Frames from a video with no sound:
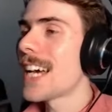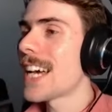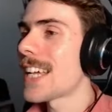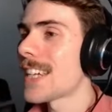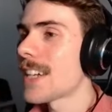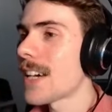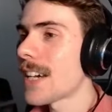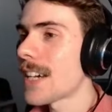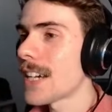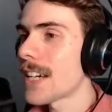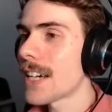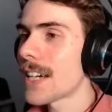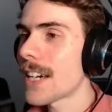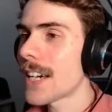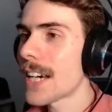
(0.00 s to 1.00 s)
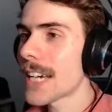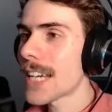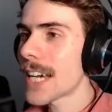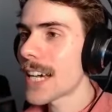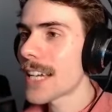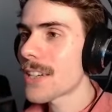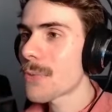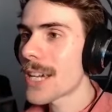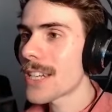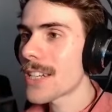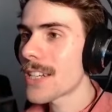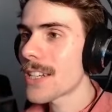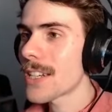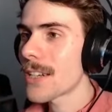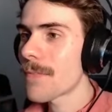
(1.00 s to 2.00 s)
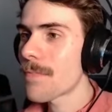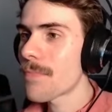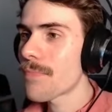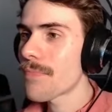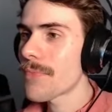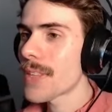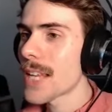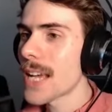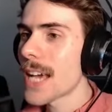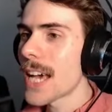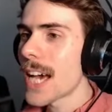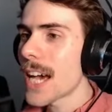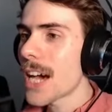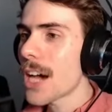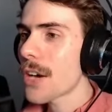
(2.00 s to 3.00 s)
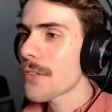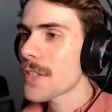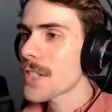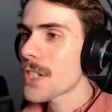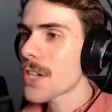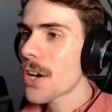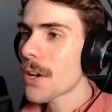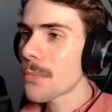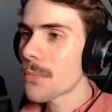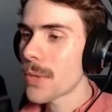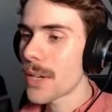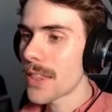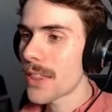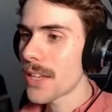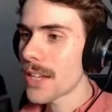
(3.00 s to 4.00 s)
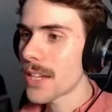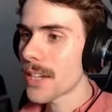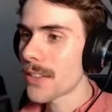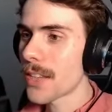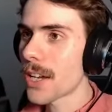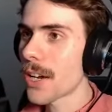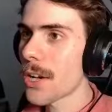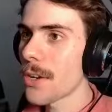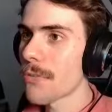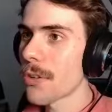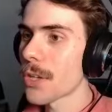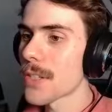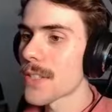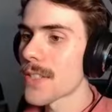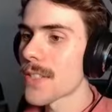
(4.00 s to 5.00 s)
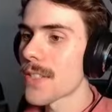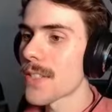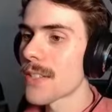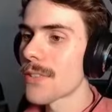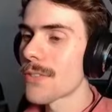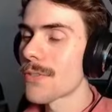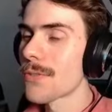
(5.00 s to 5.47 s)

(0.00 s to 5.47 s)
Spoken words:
And I kind of went over the top with the glow rods